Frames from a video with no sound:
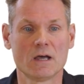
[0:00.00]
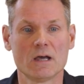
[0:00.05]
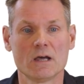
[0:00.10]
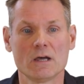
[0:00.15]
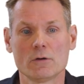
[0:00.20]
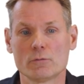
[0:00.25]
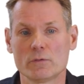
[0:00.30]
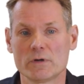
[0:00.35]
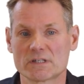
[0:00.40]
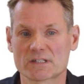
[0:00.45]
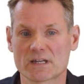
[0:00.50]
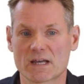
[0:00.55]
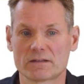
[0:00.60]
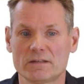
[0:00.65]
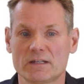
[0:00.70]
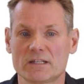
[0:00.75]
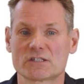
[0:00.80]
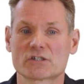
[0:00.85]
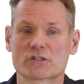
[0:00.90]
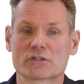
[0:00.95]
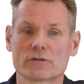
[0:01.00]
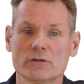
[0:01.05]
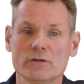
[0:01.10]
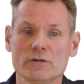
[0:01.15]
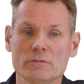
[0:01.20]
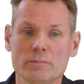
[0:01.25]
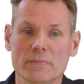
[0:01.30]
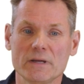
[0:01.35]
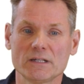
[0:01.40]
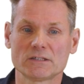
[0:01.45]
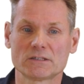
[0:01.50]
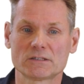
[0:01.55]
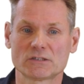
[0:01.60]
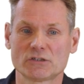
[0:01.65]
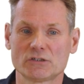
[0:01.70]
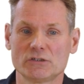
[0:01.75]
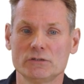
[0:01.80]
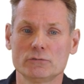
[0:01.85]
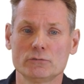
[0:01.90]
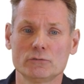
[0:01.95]
which at its turn makes
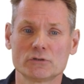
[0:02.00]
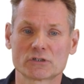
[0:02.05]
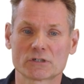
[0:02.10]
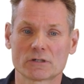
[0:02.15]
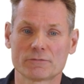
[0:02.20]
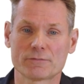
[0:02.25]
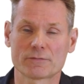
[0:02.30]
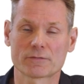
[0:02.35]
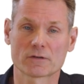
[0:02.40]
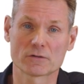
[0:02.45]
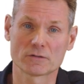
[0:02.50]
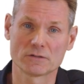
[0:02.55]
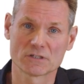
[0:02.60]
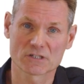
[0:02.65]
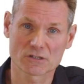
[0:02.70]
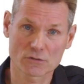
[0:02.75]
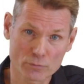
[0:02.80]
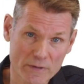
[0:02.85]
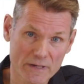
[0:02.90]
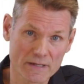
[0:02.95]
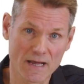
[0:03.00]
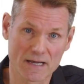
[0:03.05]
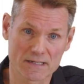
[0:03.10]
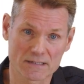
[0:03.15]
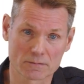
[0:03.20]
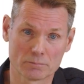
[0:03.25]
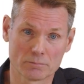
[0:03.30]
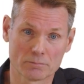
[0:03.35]
use of SquidAsm.